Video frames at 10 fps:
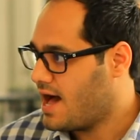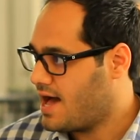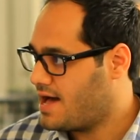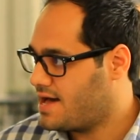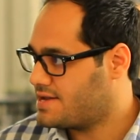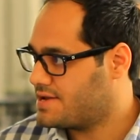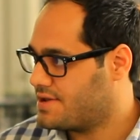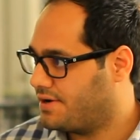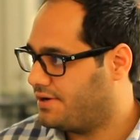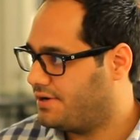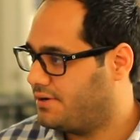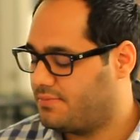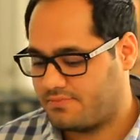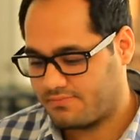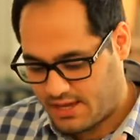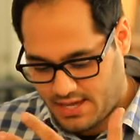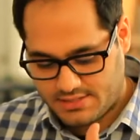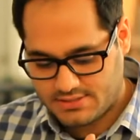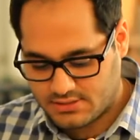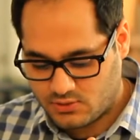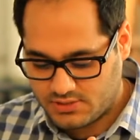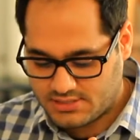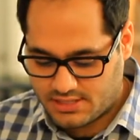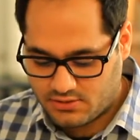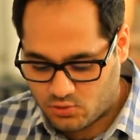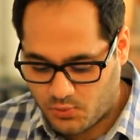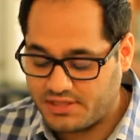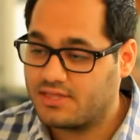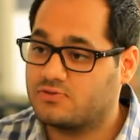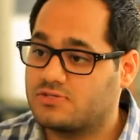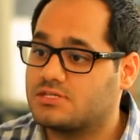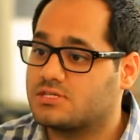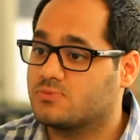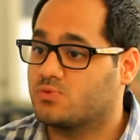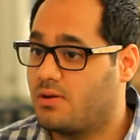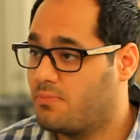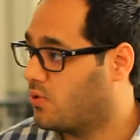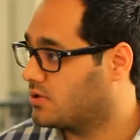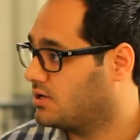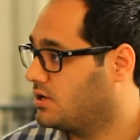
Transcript: And as you had said, 20,000 systems were imported.